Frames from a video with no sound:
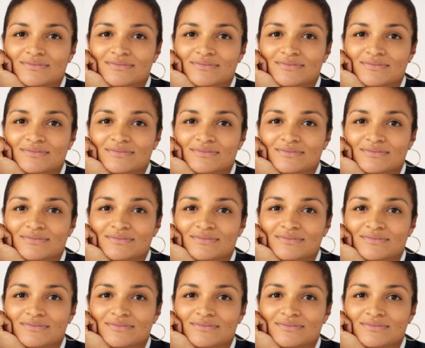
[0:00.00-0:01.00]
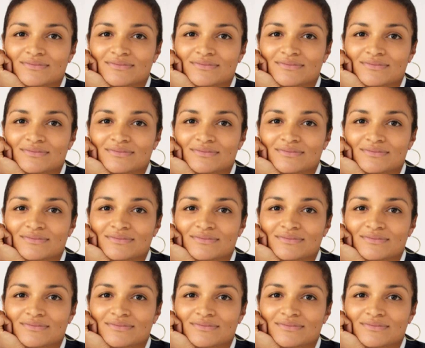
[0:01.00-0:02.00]

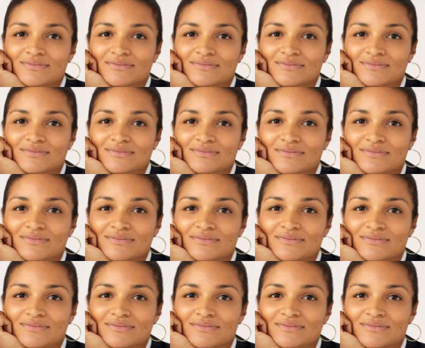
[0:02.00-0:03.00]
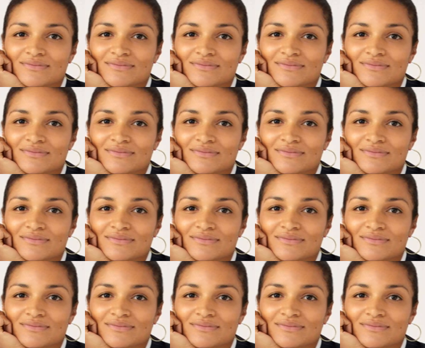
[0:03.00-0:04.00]

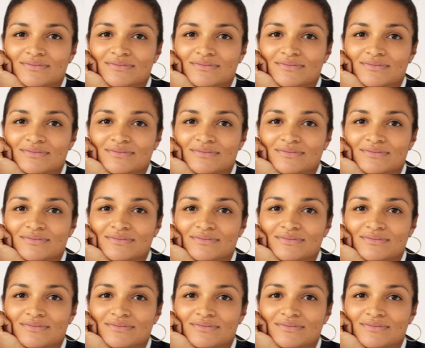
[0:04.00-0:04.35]
This is a still picture; no speech is visible.